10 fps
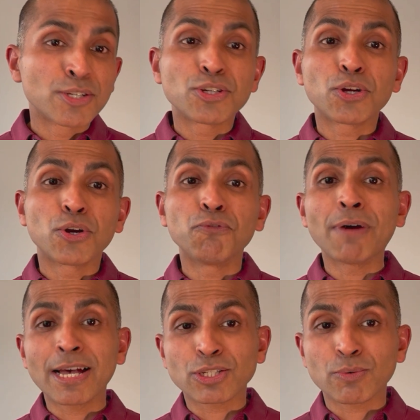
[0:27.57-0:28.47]
to go
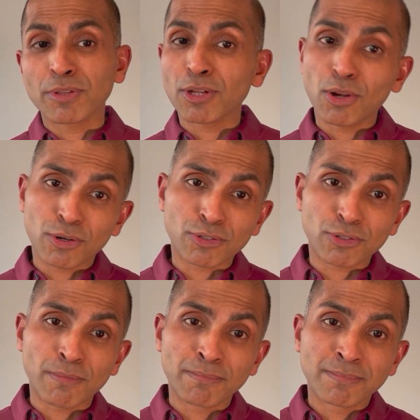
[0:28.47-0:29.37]
faster in the long
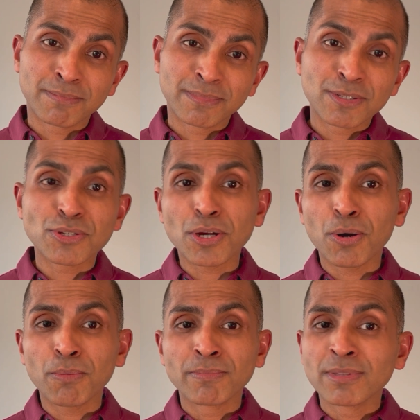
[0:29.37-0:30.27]
term. So,